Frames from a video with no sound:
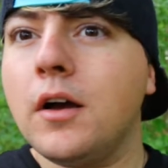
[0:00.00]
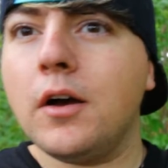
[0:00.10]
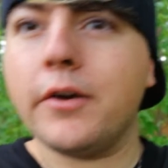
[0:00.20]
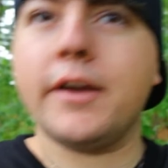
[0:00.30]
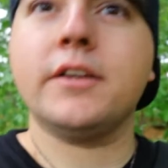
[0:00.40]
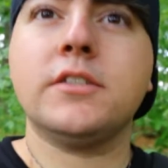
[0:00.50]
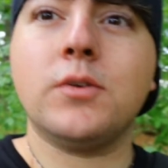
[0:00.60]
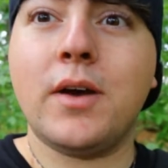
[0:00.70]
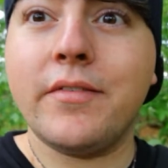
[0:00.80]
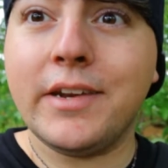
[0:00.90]
Okay,
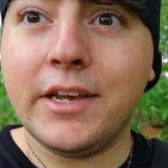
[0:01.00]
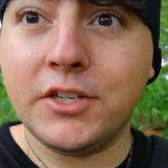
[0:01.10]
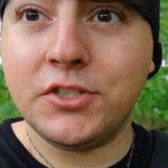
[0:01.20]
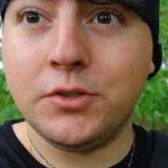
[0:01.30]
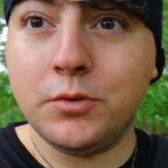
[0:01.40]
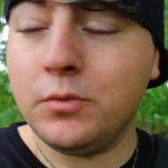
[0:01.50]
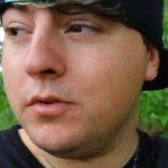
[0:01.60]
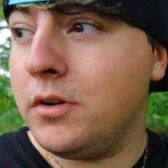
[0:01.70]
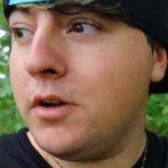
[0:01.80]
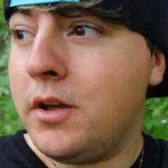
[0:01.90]
so I have an issue.
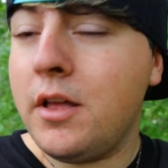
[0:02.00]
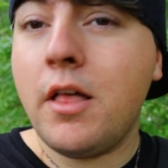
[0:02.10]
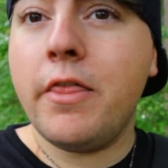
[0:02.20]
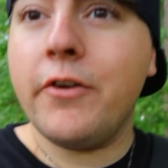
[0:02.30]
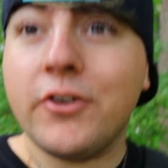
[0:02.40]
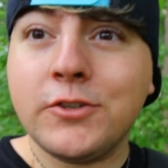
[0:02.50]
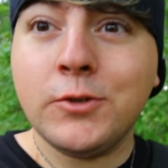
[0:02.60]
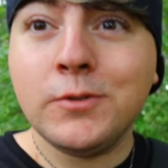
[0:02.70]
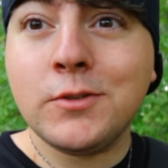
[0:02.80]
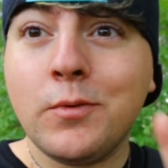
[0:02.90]
There are
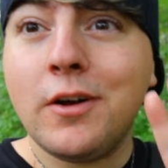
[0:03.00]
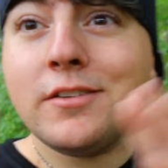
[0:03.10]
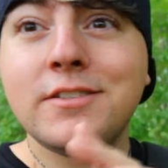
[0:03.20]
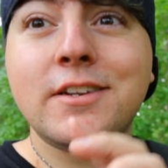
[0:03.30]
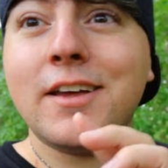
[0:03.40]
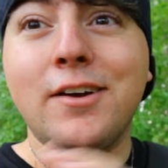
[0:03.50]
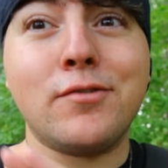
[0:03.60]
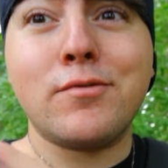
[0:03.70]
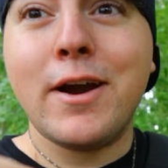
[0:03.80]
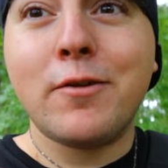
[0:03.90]
2 swans,
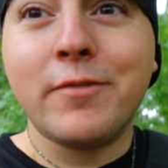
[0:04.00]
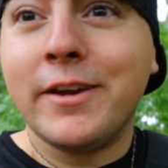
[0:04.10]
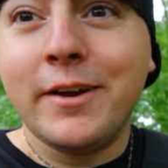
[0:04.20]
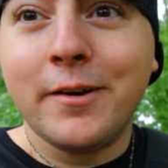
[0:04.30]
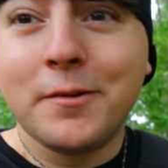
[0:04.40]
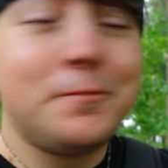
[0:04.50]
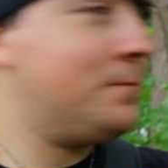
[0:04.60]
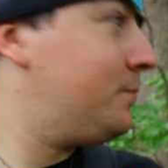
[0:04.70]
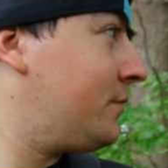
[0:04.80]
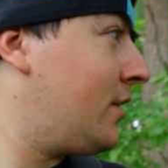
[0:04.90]
right over here.
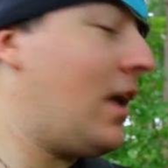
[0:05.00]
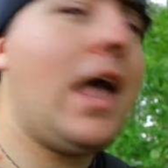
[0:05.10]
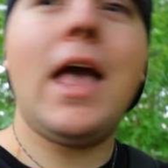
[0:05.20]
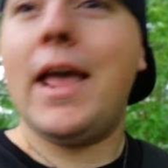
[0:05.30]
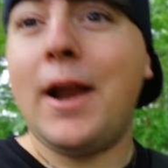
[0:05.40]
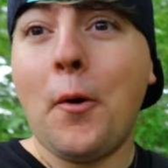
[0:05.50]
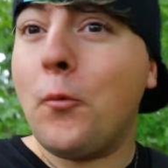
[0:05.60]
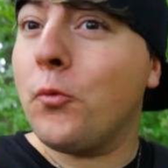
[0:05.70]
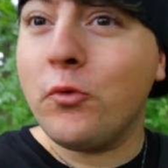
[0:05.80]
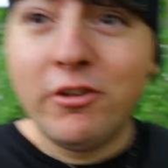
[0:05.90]
And I
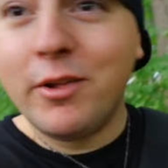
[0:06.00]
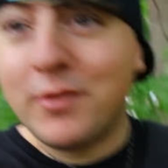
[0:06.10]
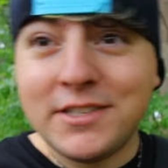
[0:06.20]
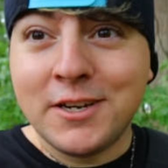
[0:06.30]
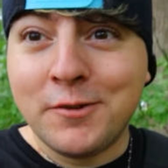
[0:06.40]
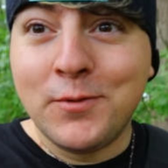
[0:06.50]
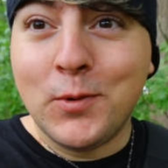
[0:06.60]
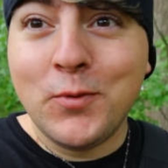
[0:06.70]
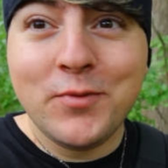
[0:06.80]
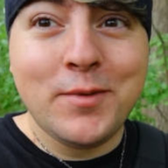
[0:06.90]
really want to take a
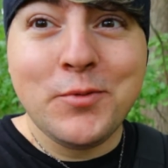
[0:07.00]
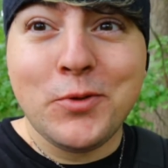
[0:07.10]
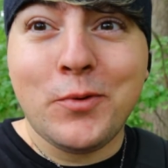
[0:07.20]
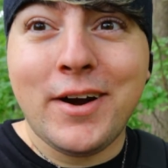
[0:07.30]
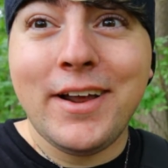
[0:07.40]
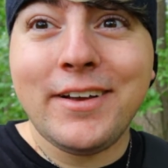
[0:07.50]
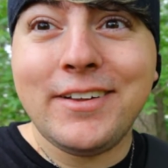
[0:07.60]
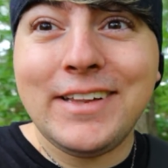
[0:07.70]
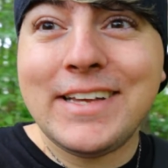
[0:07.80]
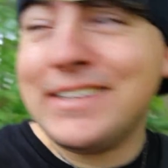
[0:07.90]
photo of them with the
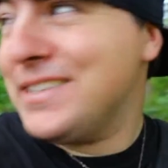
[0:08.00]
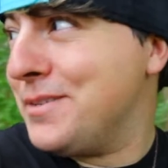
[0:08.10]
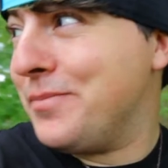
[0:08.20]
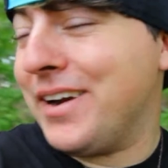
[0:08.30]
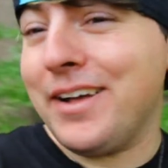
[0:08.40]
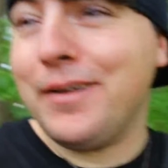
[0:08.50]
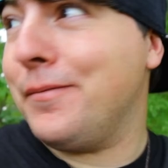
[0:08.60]
wide-angle lens, but,